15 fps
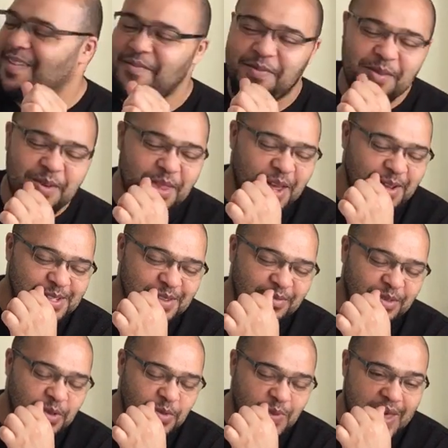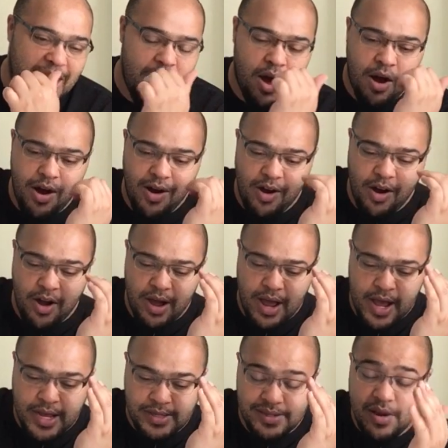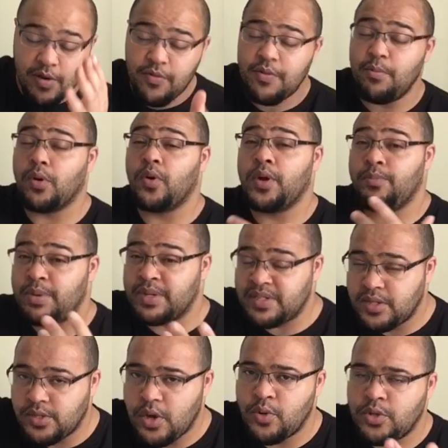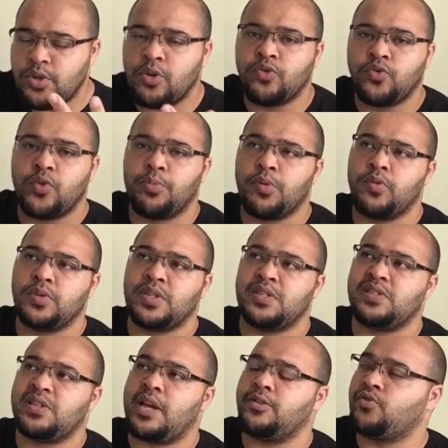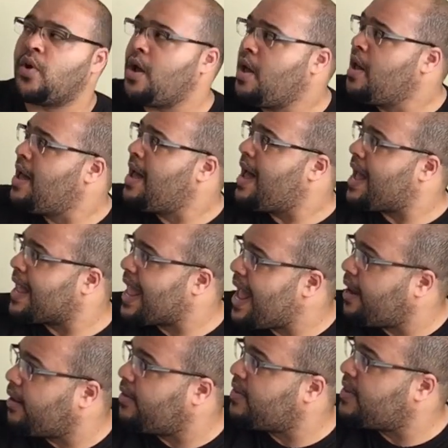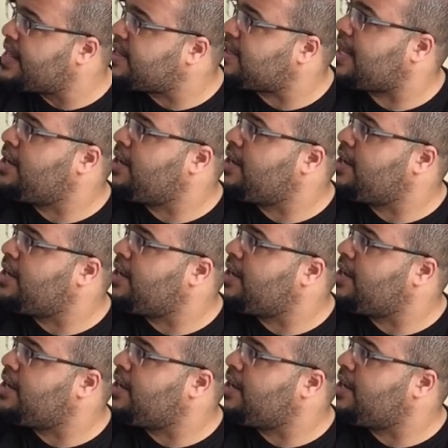for those of you that are uh, self-employed, business owners, entrepreneurs, et cetera. Again, this